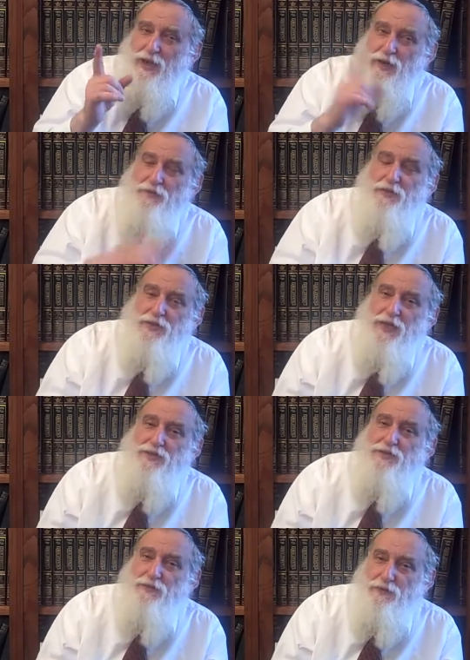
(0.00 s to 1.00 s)
Of the
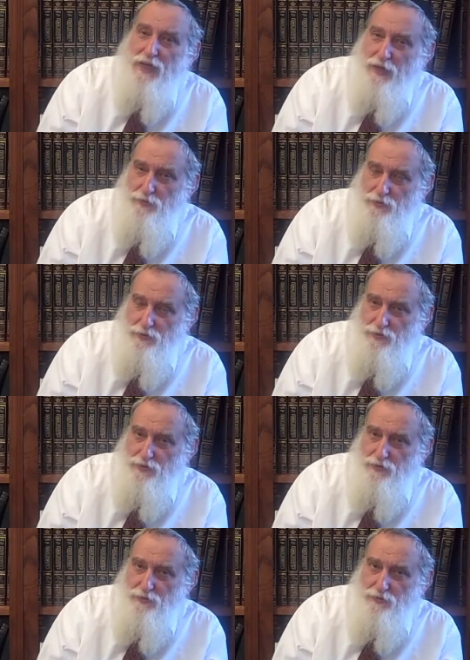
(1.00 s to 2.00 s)
tens of
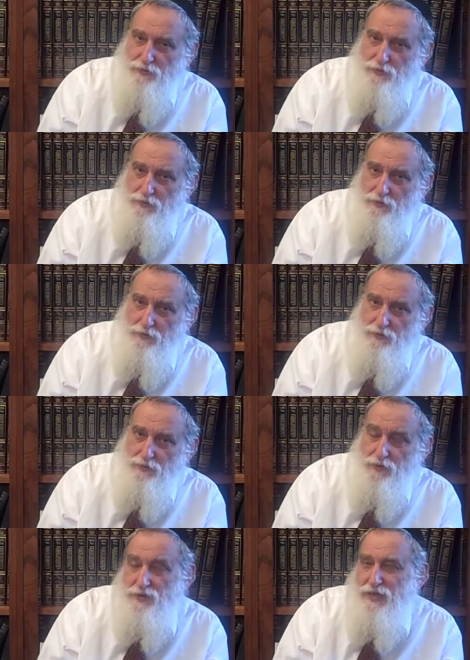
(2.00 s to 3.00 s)
thousands,
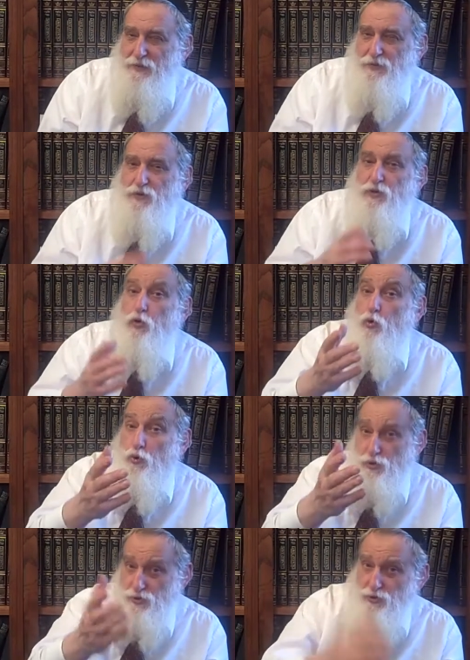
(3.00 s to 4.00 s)
seven,
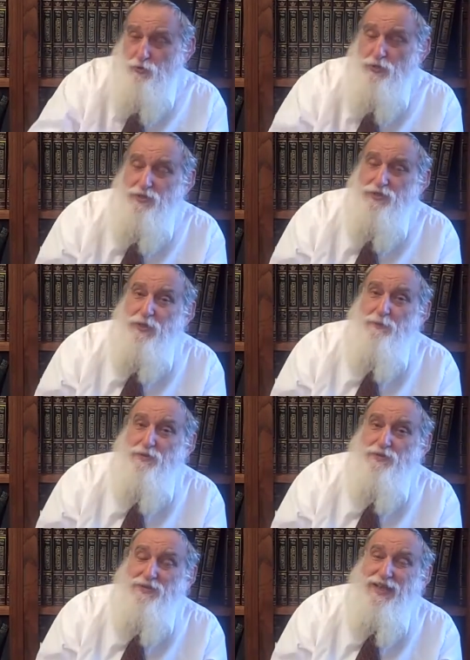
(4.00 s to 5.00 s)
or according to some,
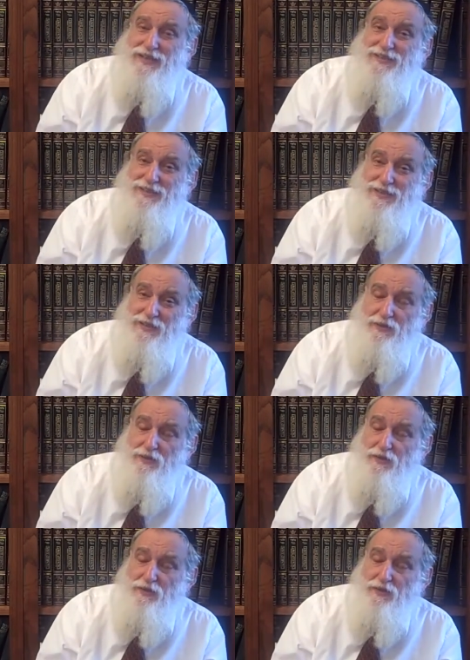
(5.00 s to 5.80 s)
it's 19,